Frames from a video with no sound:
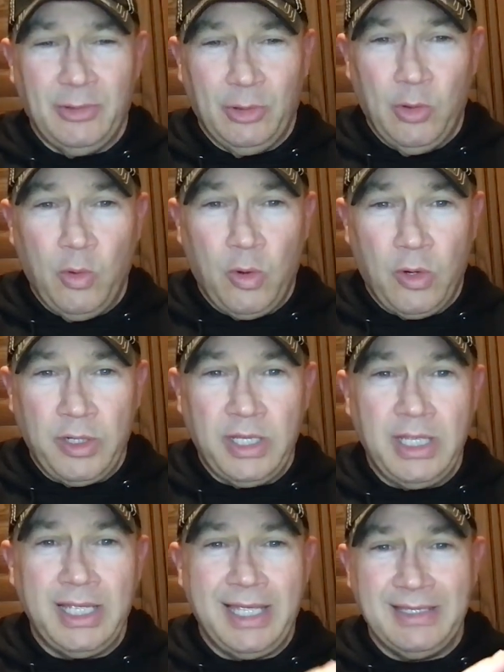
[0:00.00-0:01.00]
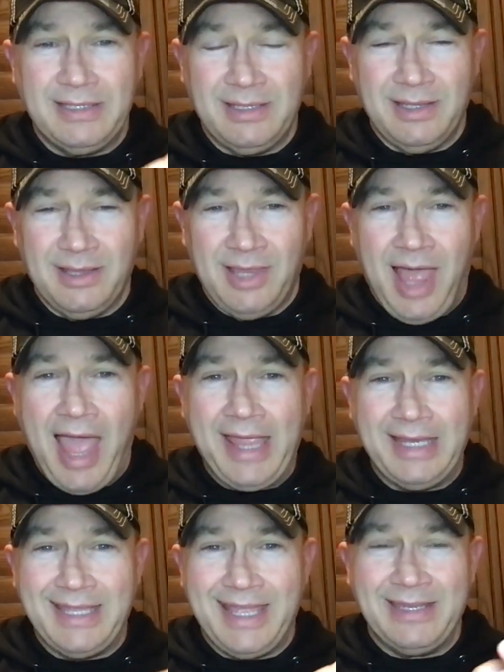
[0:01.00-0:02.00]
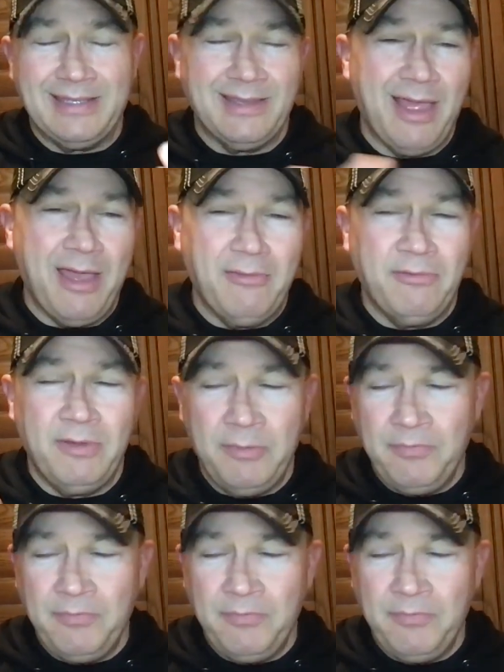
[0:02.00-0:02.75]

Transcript: Lord, He's light, and He's love.